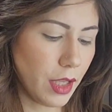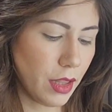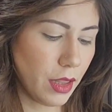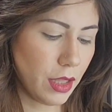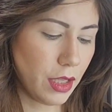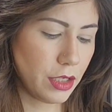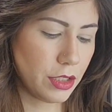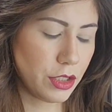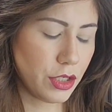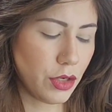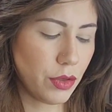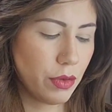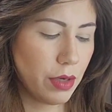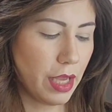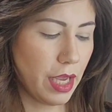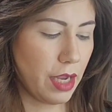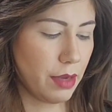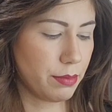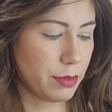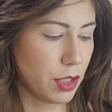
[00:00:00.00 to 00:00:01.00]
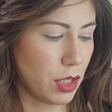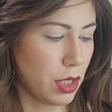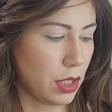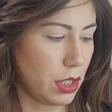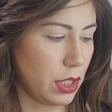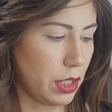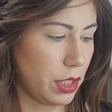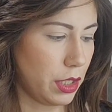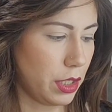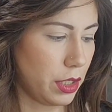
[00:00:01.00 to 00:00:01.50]
There's no names on
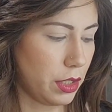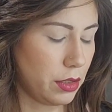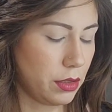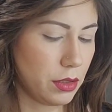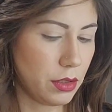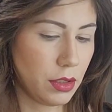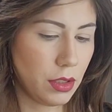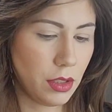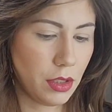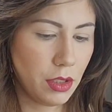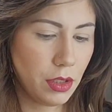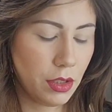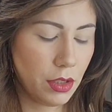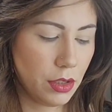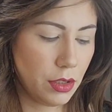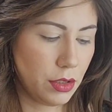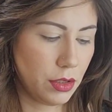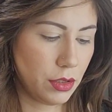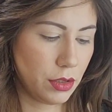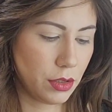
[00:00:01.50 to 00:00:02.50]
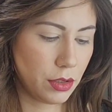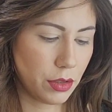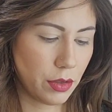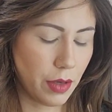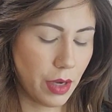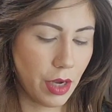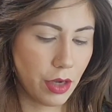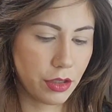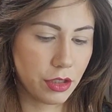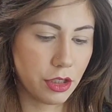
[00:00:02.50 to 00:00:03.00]
here, so
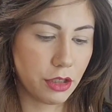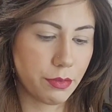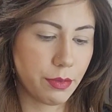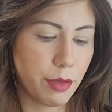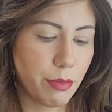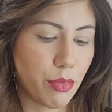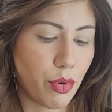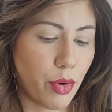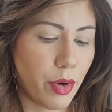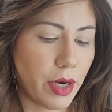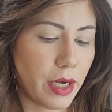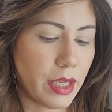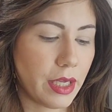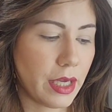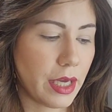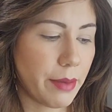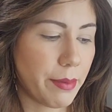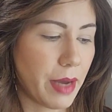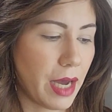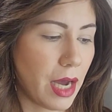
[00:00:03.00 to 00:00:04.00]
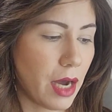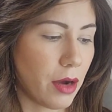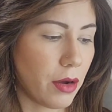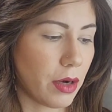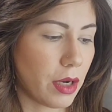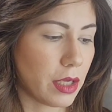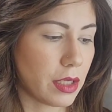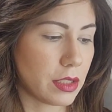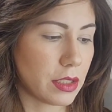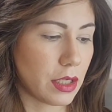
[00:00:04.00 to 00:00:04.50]
I'll just be pointing them
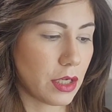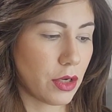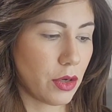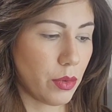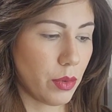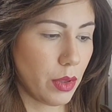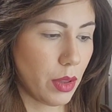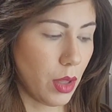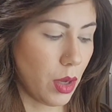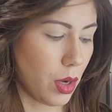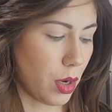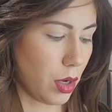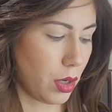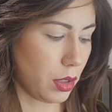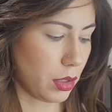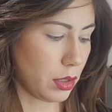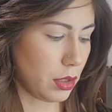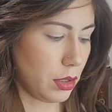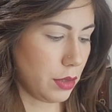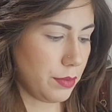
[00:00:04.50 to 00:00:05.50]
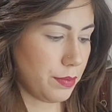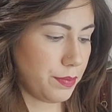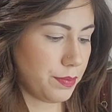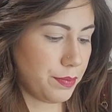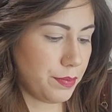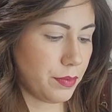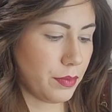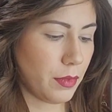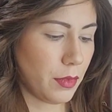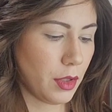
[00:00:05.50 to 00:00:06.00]
out as I go along.
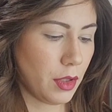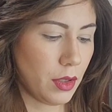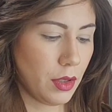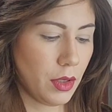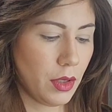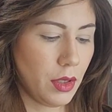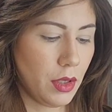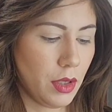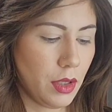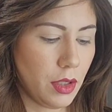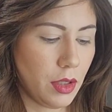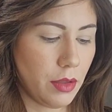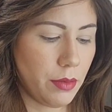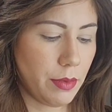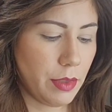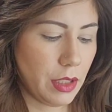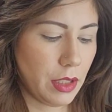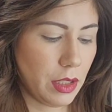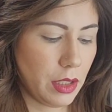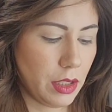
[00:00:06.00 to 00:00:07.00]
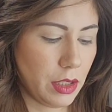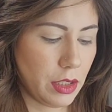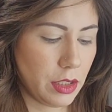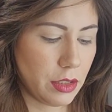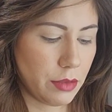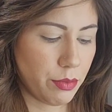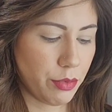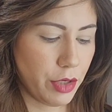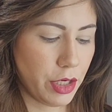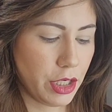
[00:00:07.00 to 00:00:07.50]
Let me clean
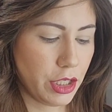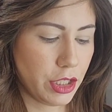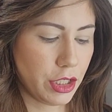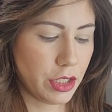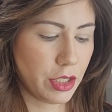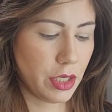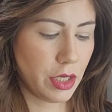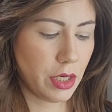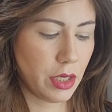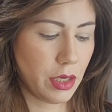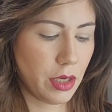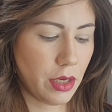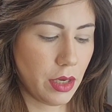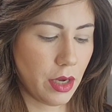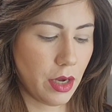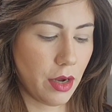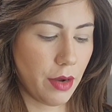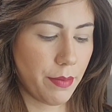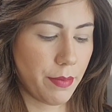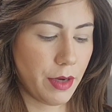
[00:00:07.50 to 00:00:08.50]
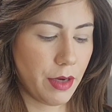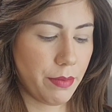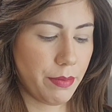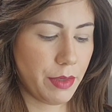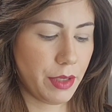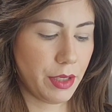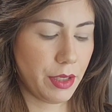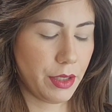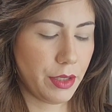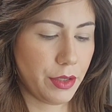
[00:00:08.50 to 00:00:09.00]
this brush. I'm going to
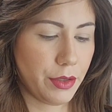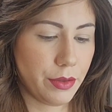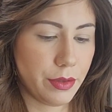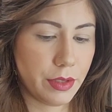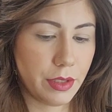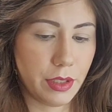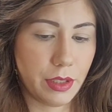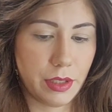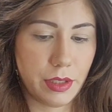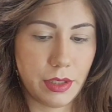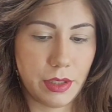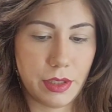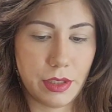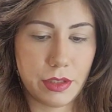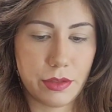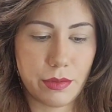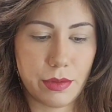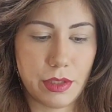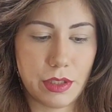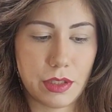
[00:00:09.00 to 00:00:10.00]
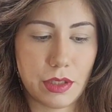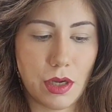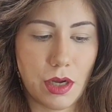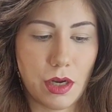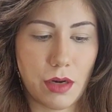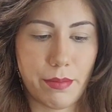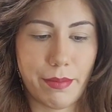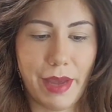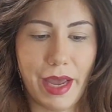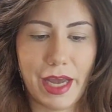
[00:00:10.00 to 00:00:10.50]
be using, this one is
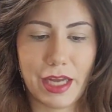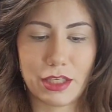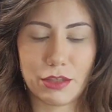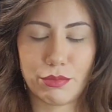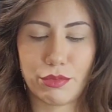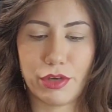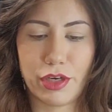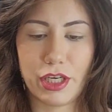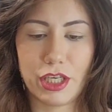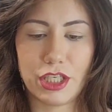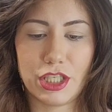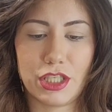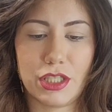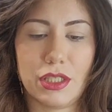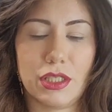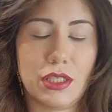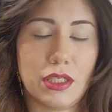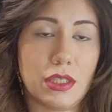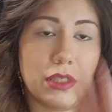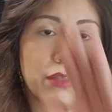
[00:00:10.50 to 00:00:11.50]
called a Madge brush, and this